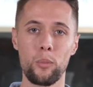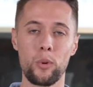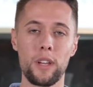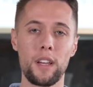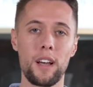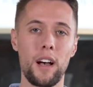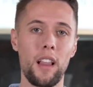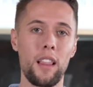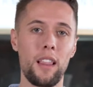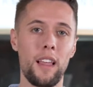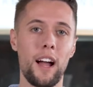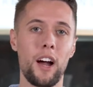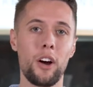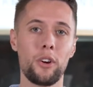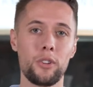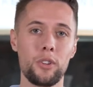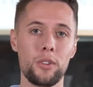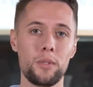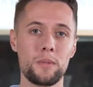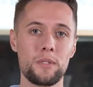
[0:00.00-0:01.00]
we allow
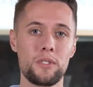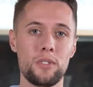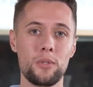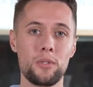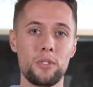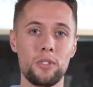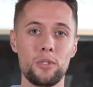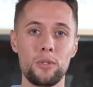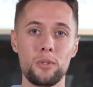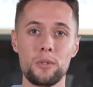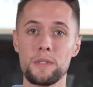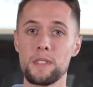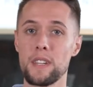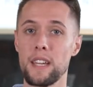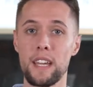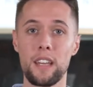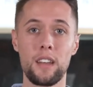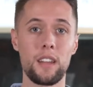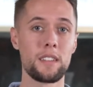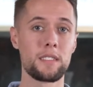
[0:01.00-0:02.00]
you to use
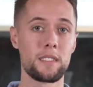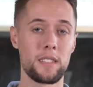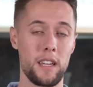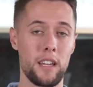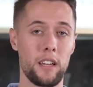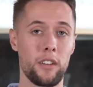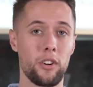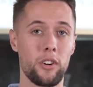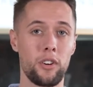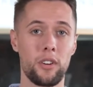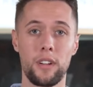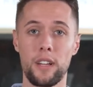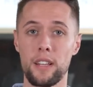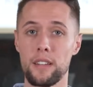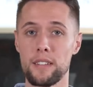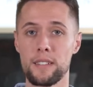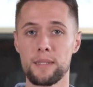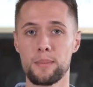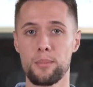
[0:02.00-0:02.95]
any scanner in this